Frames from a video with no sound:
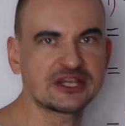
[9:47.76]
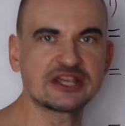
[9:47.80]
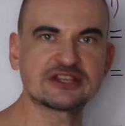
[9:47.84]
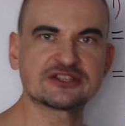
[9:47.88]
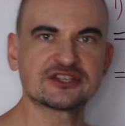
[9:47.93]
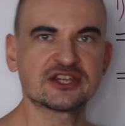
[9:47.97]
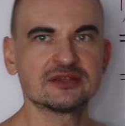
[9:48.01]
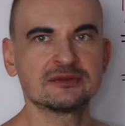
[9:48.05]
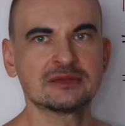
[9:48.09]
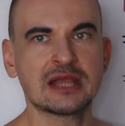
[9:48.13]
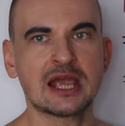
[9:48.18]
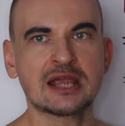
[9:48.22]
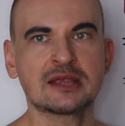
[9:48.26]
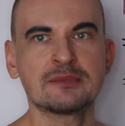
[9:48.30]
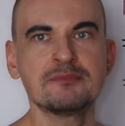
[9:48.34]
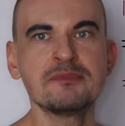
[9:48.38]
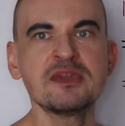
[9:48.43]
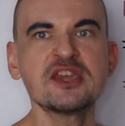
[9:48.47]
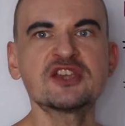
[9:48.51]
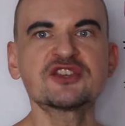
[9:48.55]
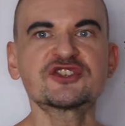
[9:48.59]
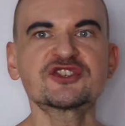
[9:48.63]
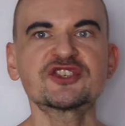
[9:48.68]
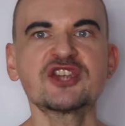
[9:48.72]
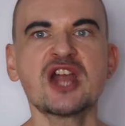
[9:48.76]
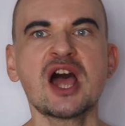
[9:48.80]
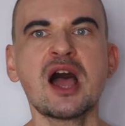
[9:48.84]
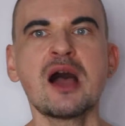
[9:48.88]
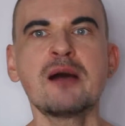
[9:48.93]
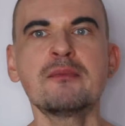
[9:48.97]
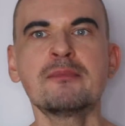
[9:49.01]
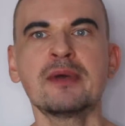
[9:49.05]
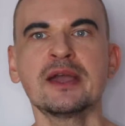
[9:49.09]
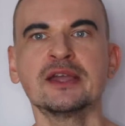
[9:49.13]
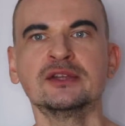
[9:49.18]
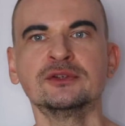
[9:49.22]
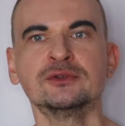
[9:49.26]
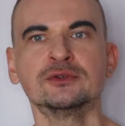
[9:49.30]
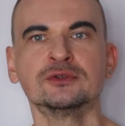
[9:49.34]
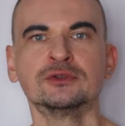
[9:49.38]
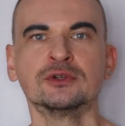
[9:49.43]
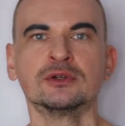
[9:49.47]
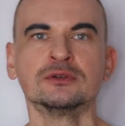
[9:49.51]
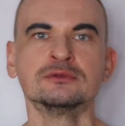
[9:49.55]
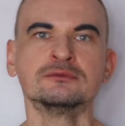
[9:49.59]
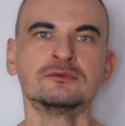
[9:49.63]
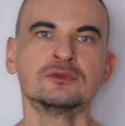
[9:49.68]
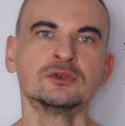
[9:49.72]
as a mixed number and you
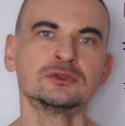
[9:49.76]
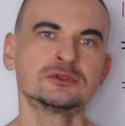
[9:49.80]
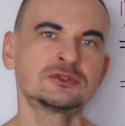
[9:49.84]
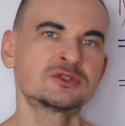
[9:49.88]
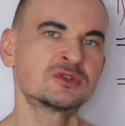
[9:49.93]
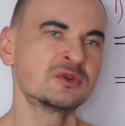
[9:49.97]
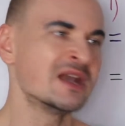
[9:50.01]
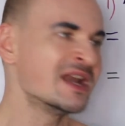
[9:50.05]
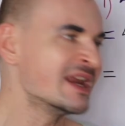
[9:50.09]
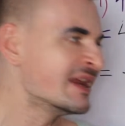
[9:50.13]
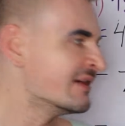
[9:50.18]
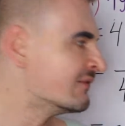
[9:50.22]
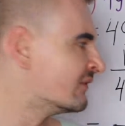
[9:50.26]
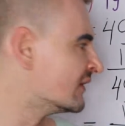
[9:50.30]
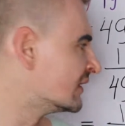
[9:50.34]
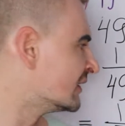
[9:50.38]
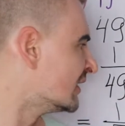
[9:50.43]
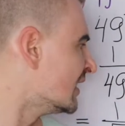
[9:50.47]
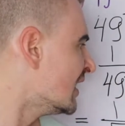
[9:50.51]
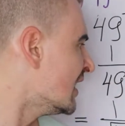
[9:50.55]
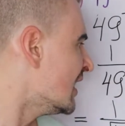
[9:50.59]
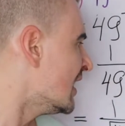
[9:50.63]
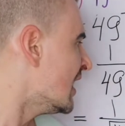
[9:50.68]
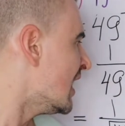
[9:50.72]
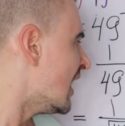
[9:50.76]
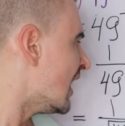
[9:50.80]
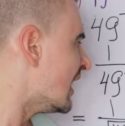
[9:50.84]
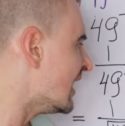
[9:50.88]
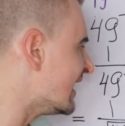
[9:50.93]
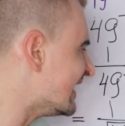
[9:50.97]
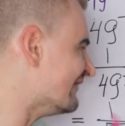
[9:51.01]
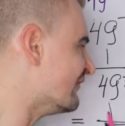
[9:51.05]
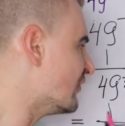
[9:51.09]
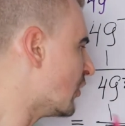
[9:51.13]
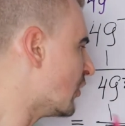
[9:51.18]
don't want to leave